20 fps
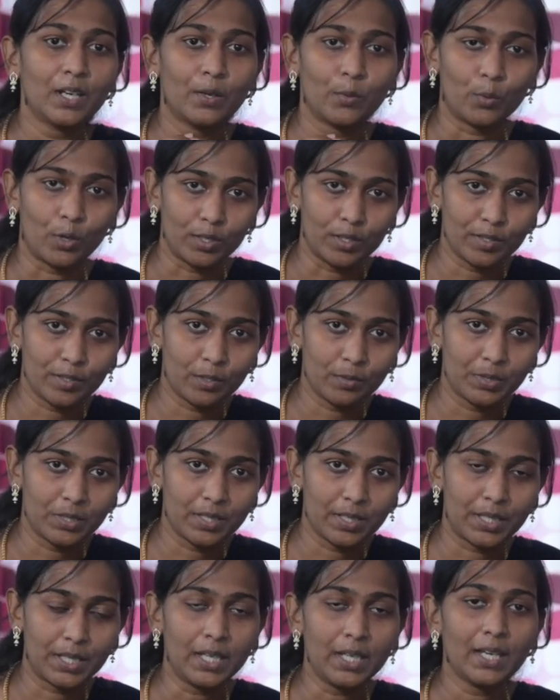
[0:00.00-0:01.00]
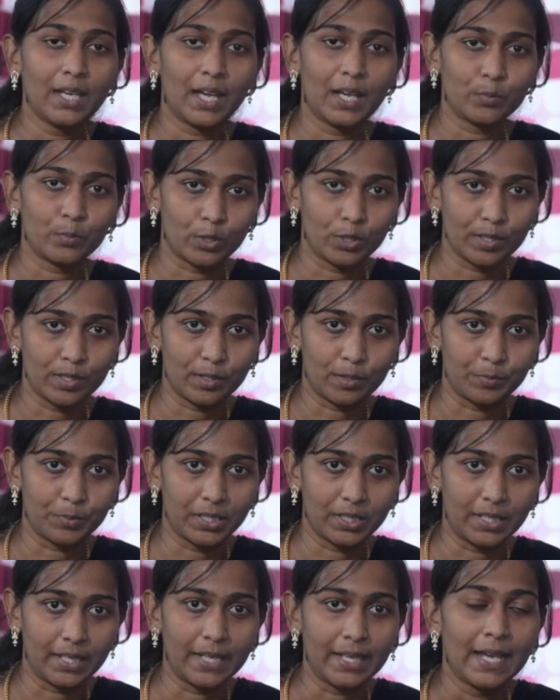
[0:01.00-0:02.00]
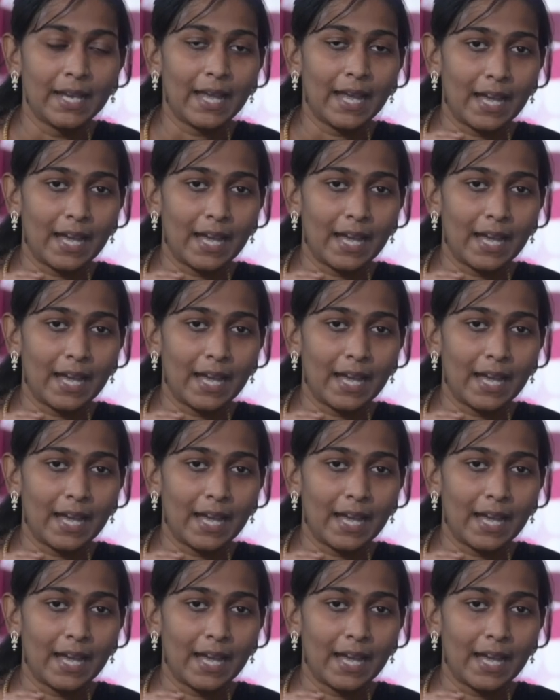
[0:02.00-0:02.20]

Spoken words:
what is option C and what is option D.